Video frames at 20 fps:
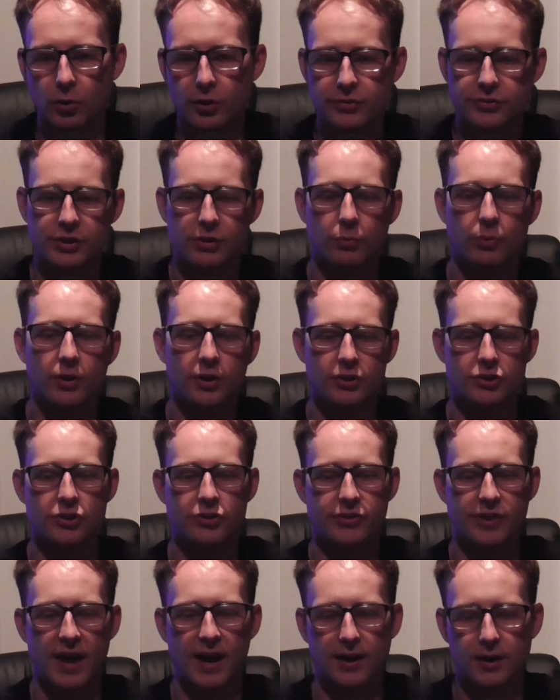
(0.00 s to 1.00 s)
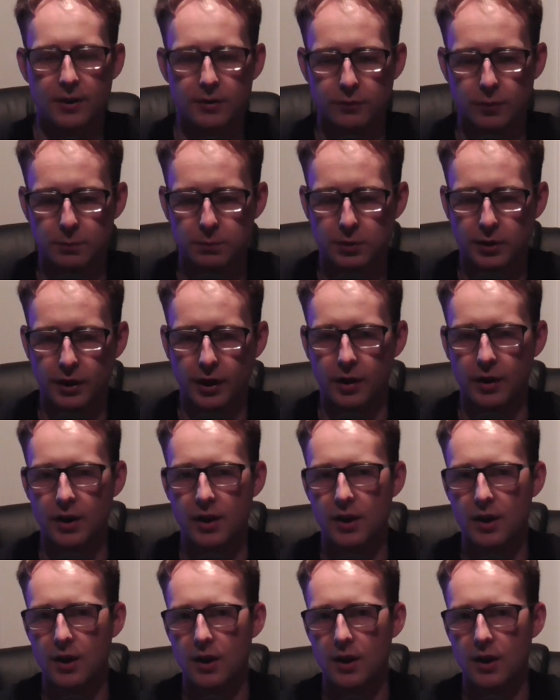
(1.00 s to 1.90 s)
or is he really just that good of a player?